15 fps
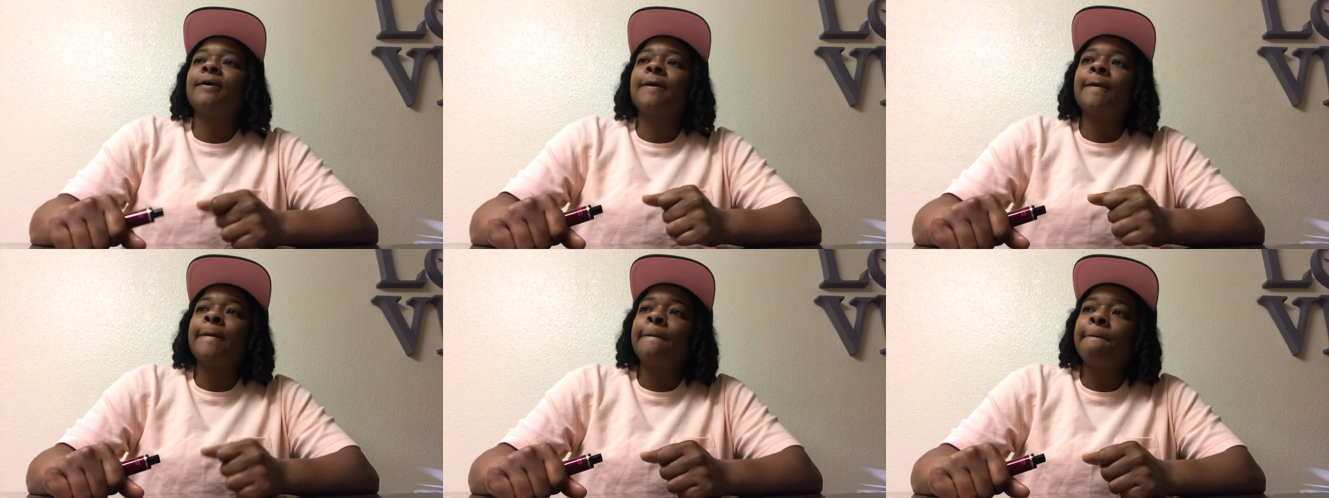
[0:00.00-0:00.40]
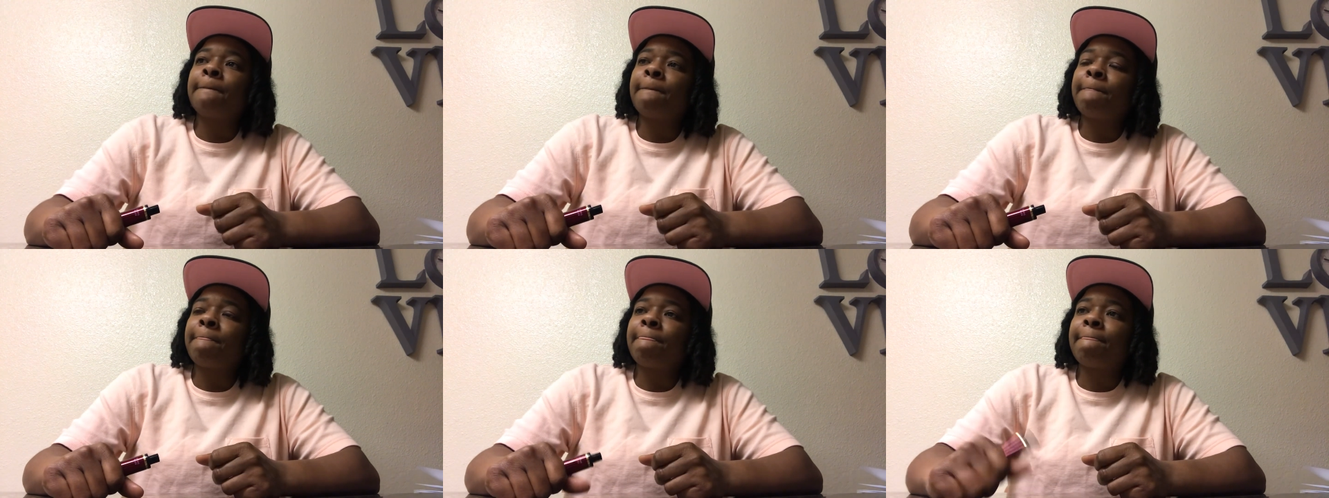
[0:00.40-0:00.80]

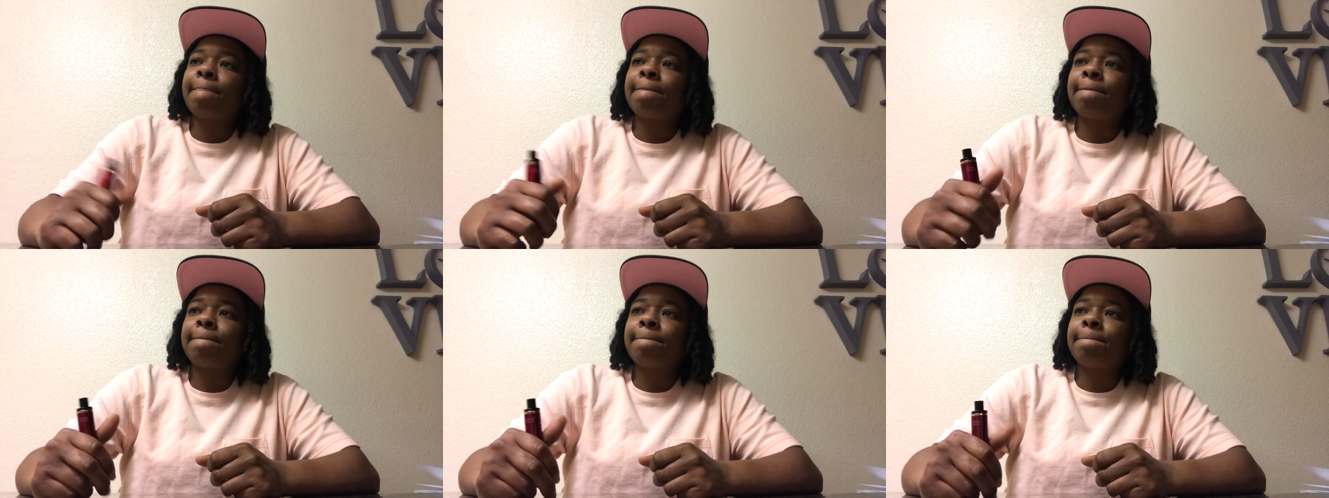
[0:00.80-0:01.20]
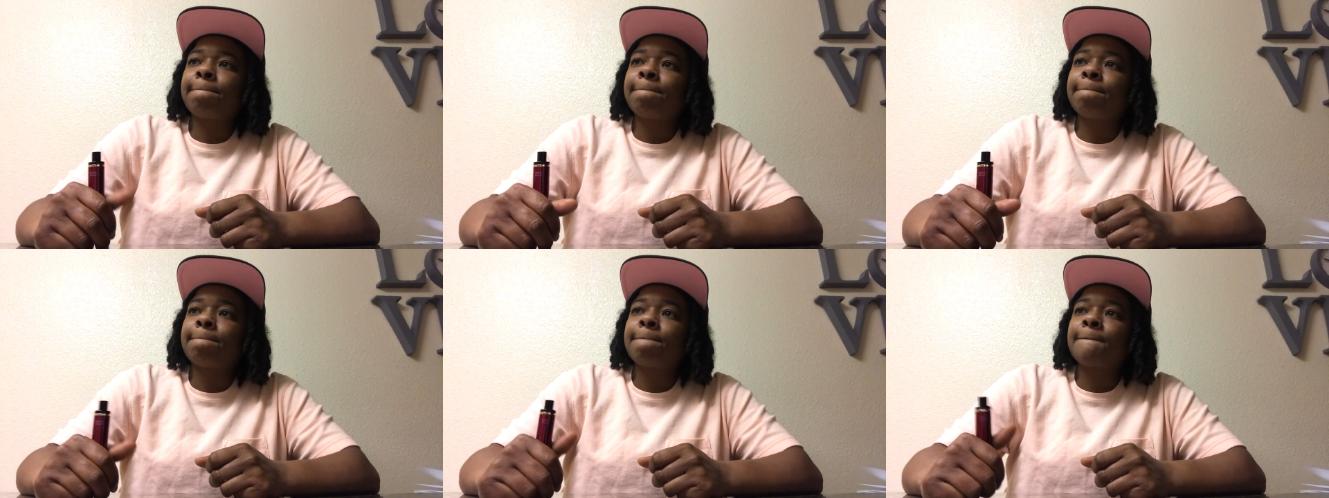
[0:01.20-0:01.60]

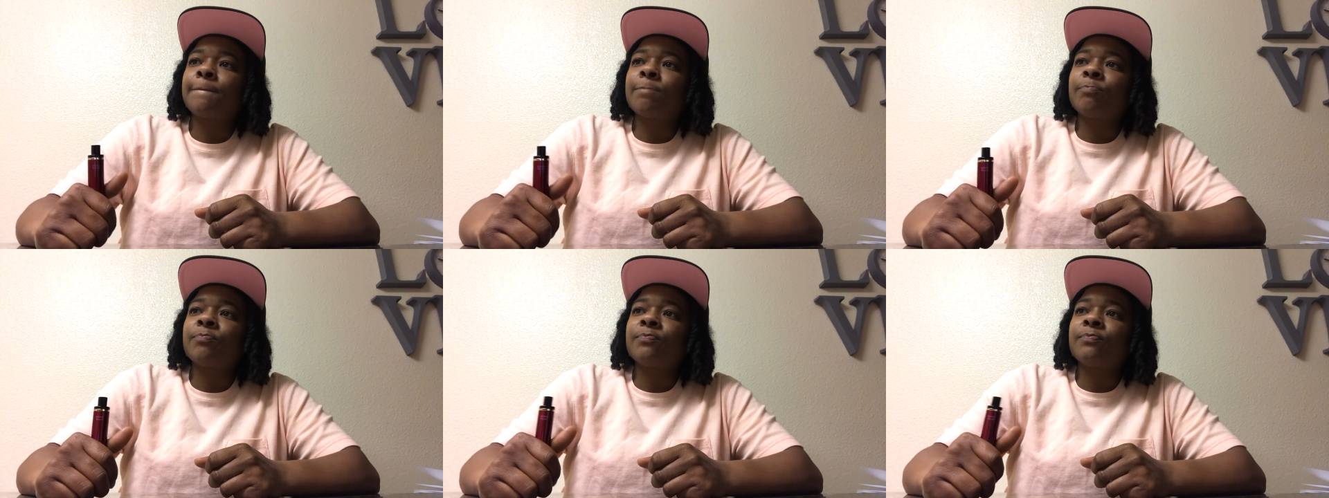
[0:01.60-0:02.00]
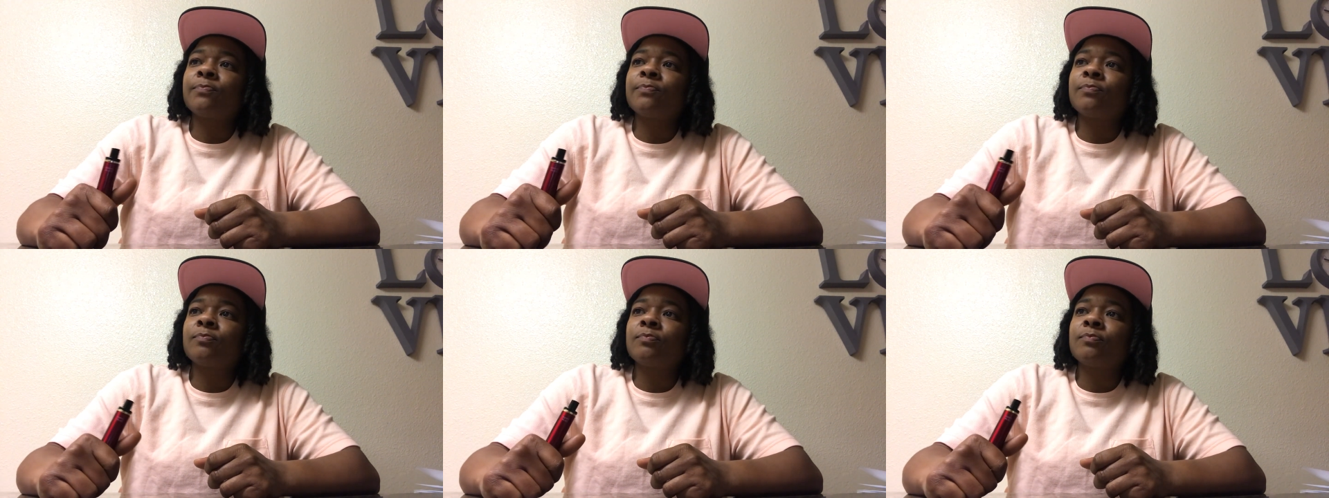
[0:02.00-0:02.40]

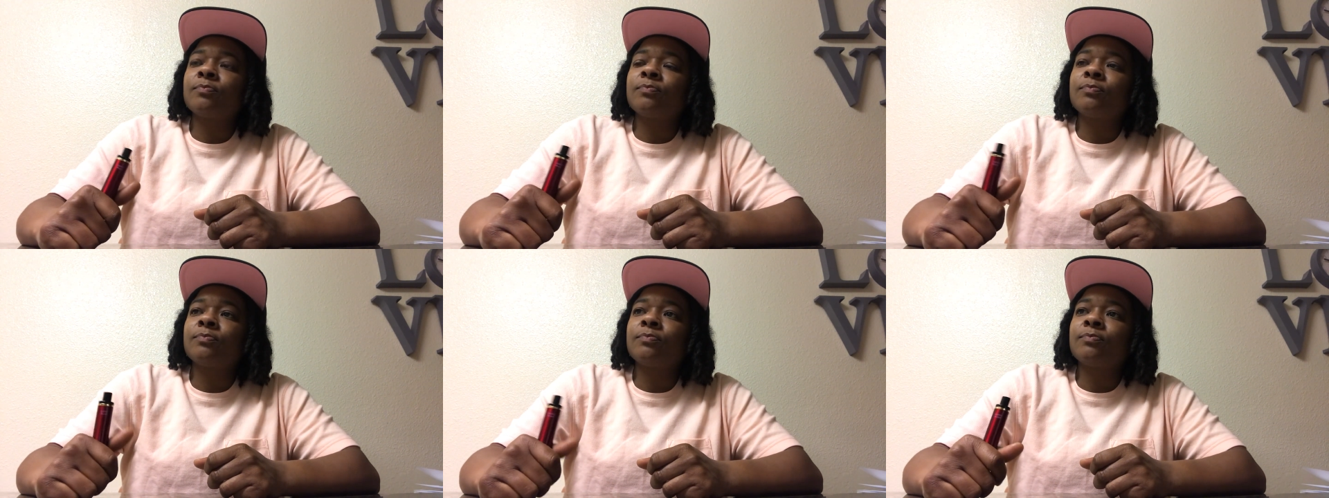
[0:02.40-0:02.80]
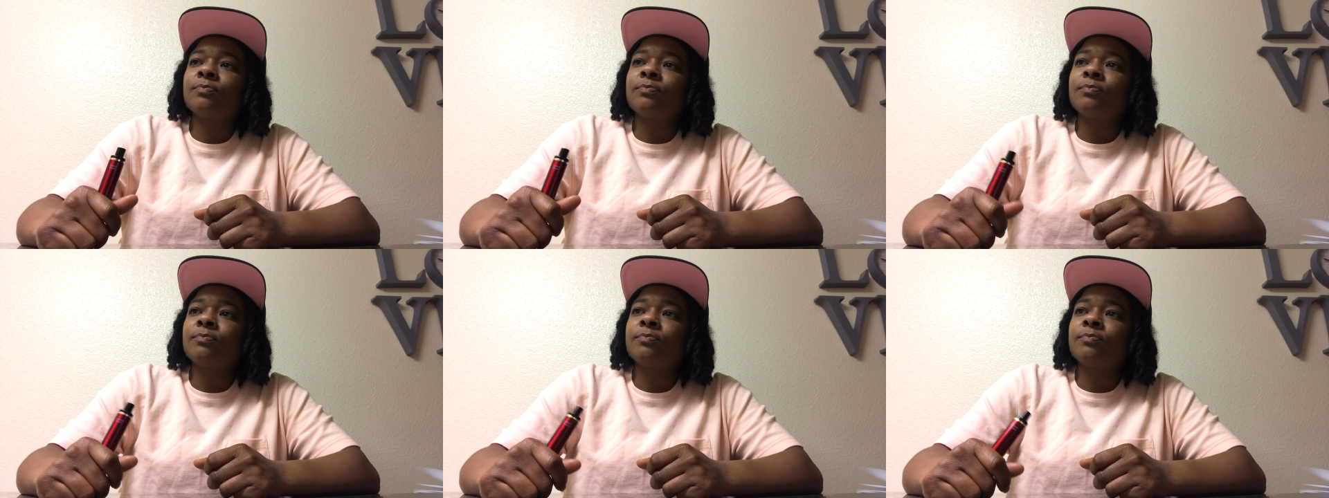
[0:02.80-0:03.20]

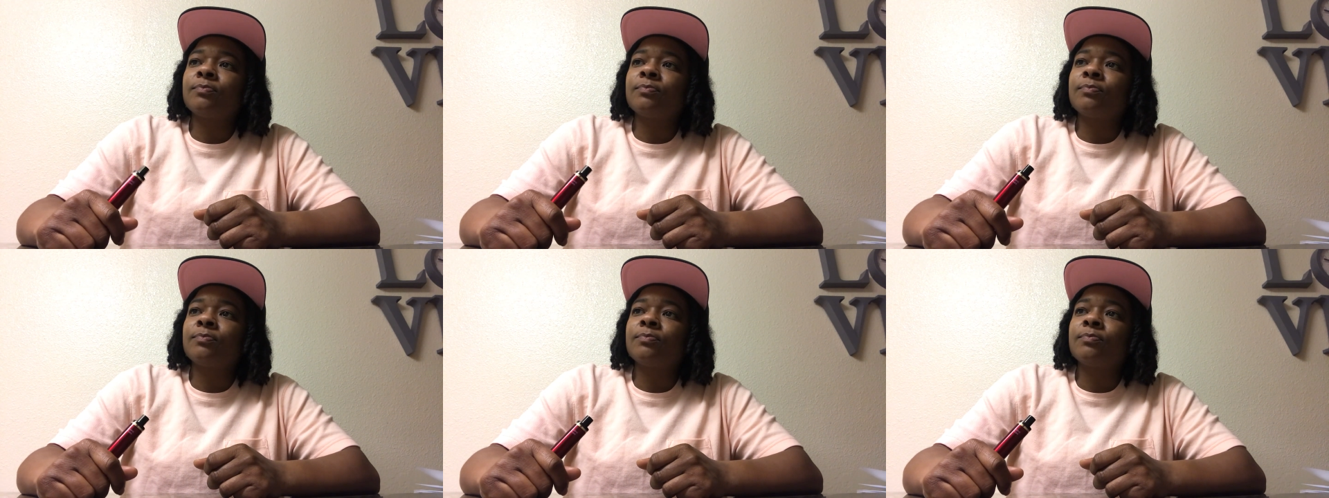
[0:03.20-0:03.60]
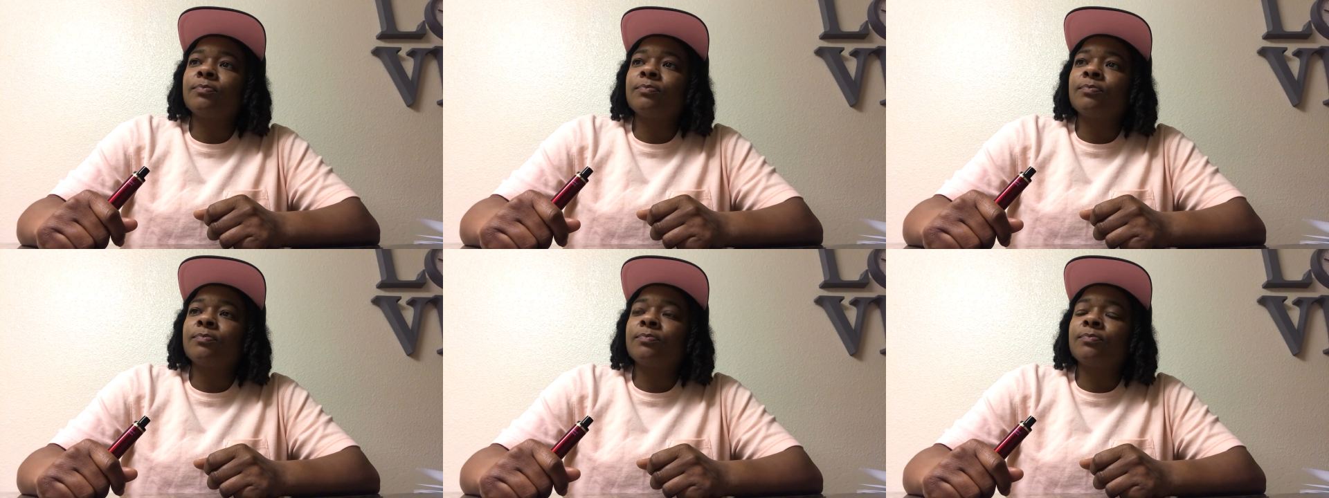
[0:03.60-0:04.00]

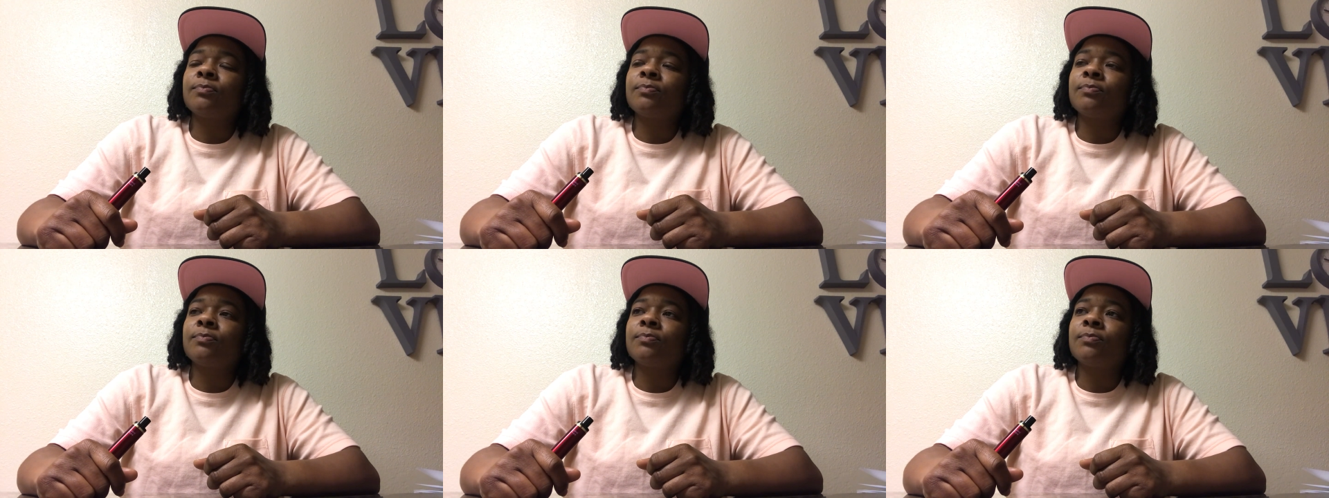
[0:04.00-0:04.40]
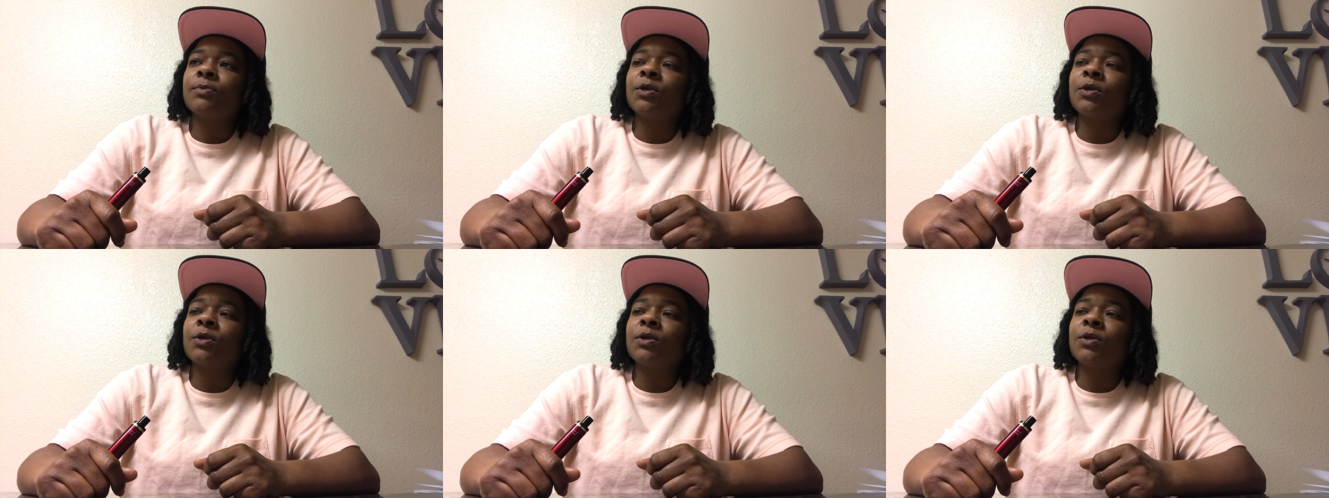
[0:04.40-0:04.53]
No one is speaking in this clip.